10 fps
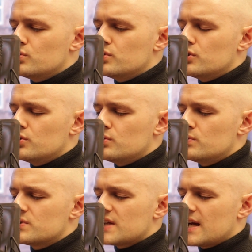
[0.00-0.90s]
Do
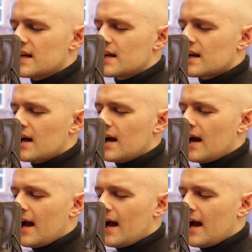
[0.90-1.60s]
you take